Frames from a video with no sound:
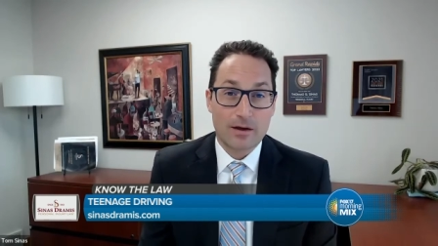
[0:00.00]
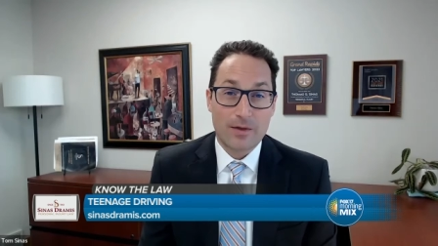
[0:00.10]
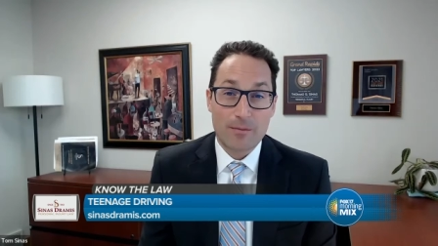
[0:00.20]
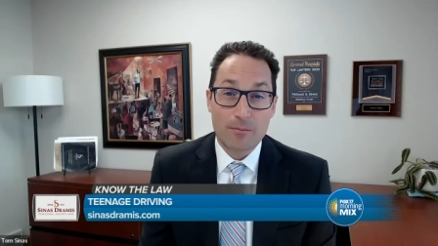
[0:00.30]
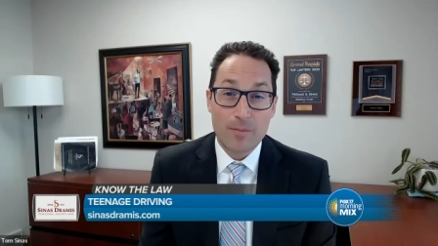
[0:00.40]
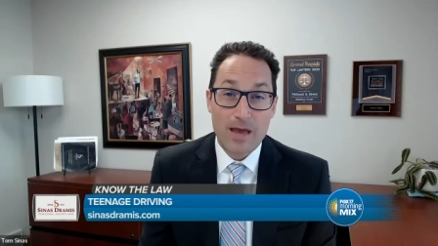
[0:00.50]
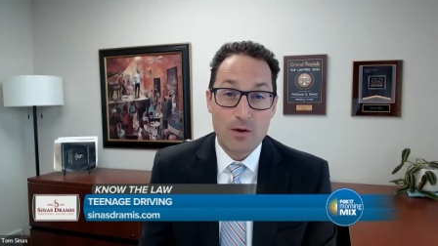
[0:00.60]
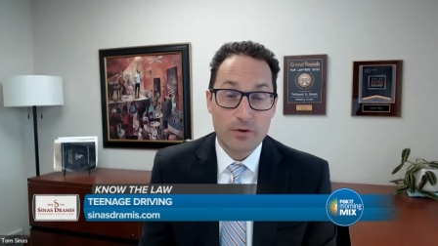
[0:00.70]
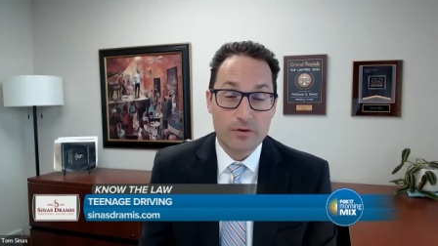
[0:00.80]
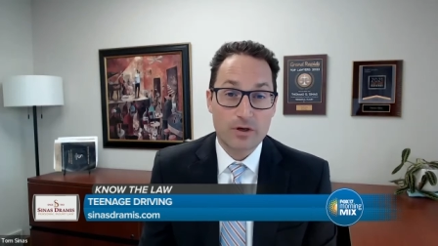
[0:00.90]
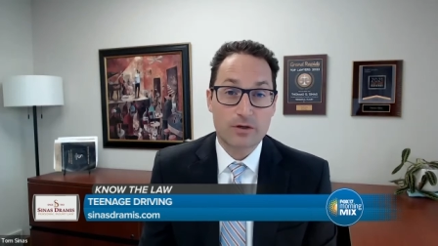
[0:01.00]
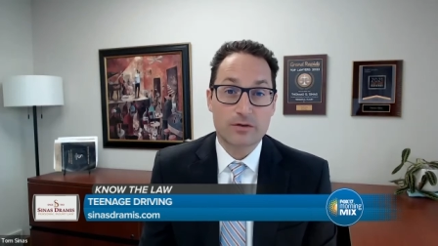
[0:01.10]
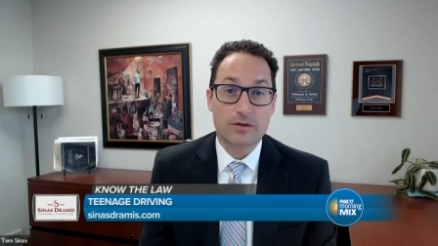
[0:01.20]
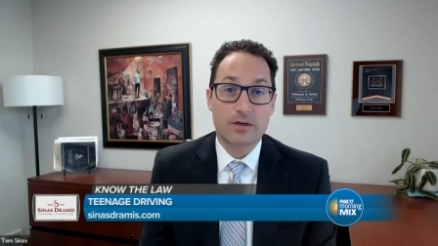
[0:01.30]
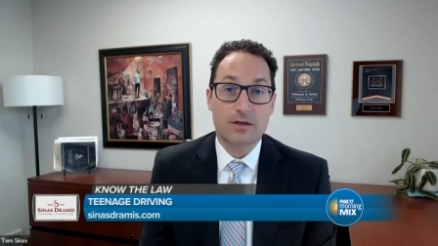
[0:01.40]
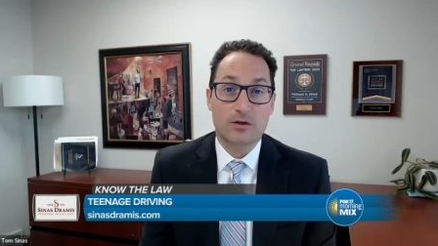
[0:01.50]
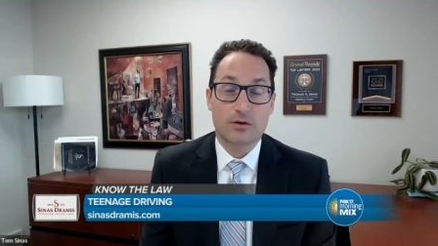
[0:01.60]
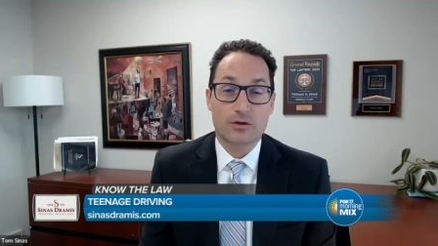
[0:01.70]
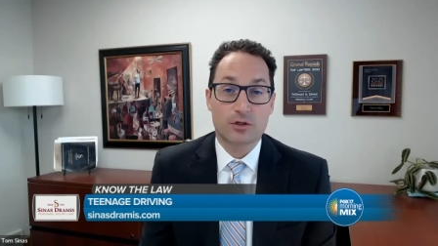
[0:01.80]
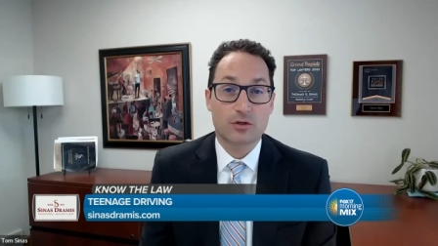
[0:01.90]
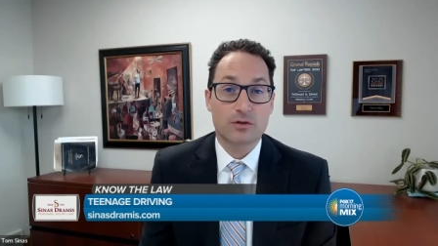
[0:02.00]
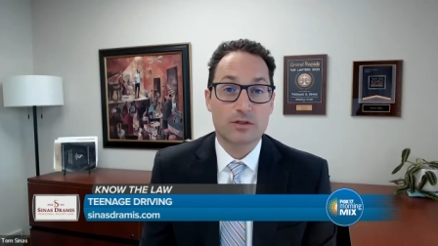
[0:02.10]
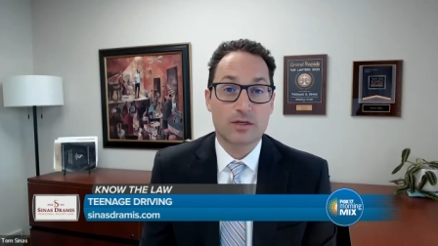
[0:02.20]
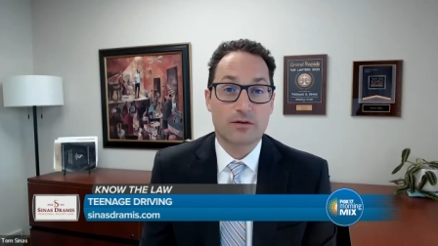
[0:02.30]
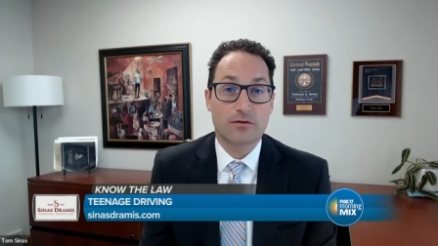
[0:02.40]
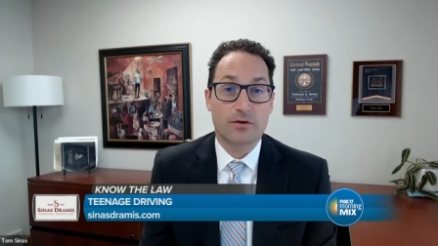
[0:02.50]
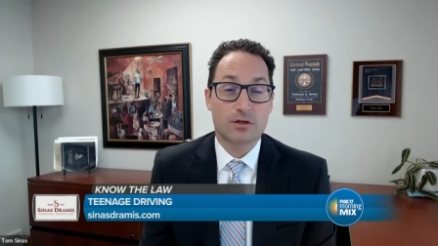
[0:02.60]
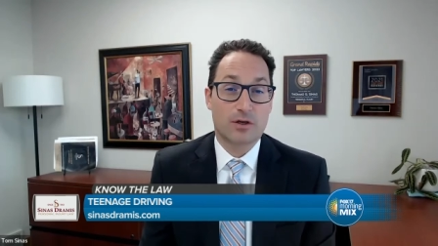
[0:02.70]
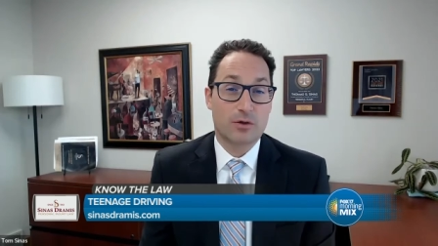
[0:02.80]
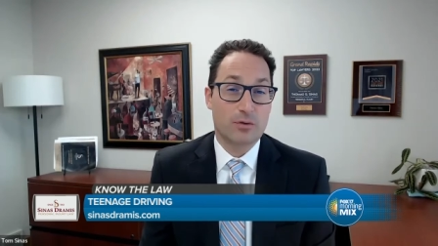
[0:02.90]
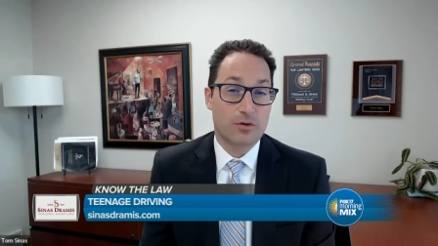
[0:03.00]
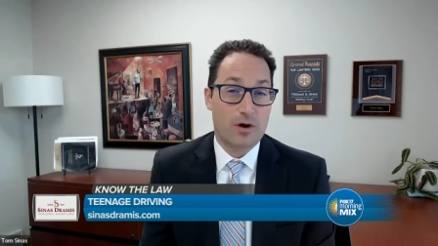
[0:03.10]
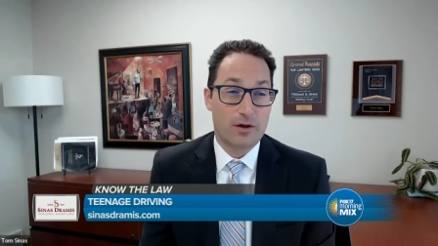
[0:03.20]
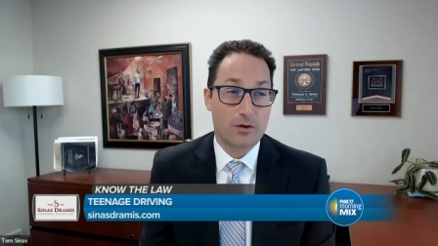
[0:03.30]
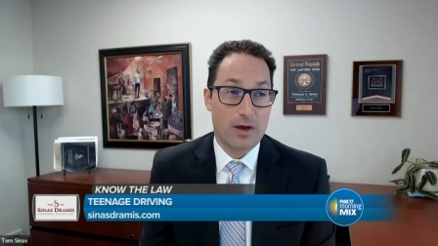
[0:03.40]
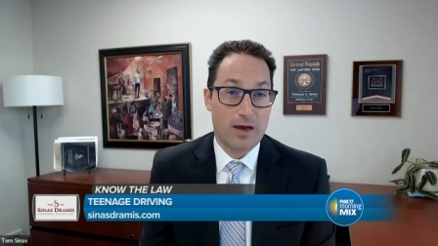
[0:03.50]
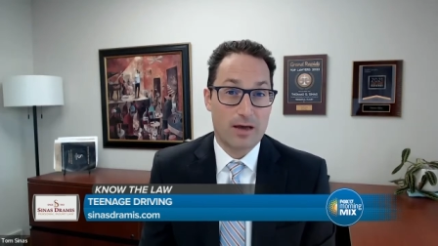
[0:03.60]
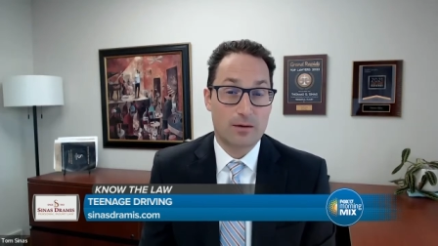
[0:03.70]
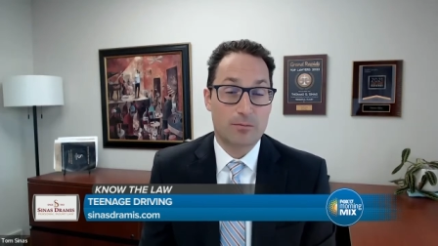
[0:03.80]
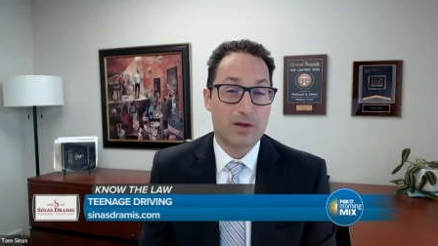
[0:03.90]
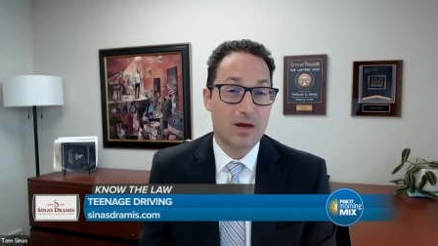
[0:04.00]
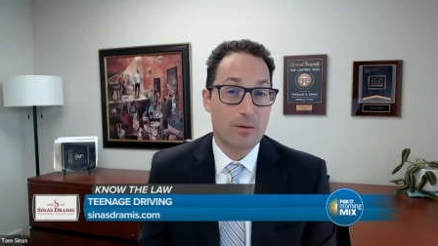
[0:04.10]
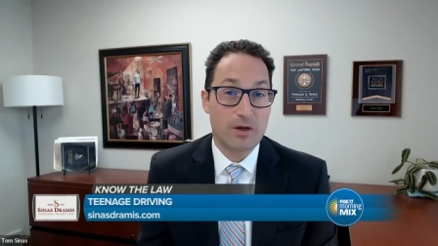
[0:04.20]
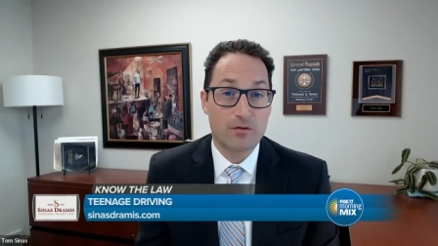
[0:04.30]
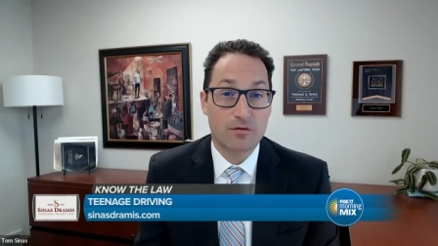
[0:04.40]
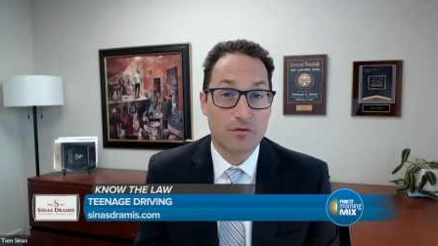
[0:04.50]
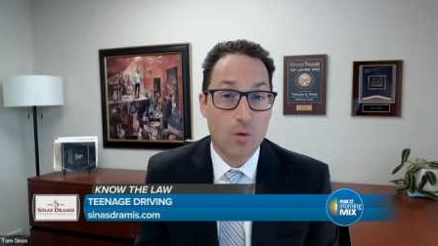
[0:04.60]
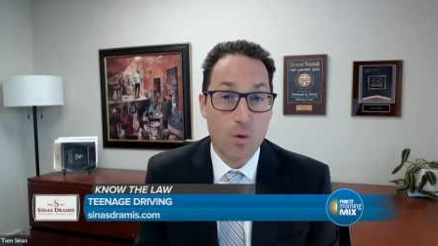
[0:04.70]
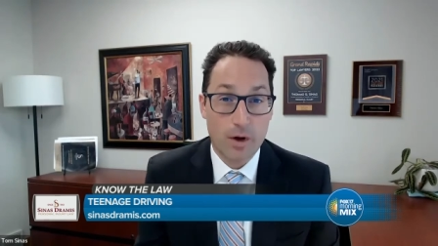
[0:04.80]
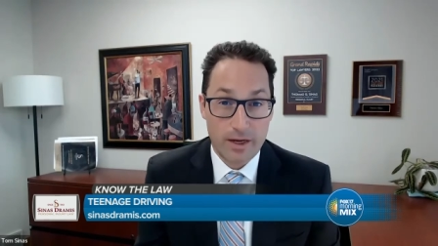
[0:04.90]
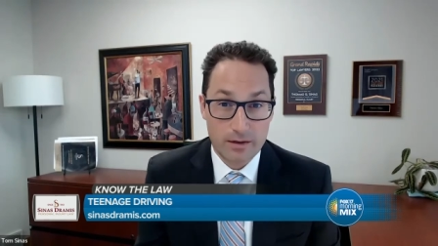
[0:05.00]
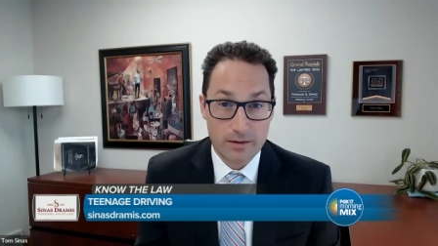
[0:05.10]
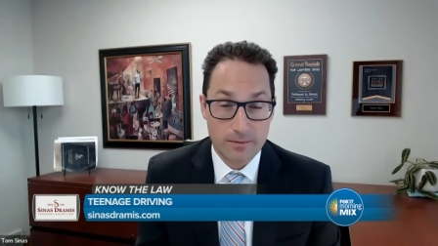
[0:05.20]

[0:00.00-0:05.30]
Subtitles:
that may result in your insurance coverage that you thought you had becoming void.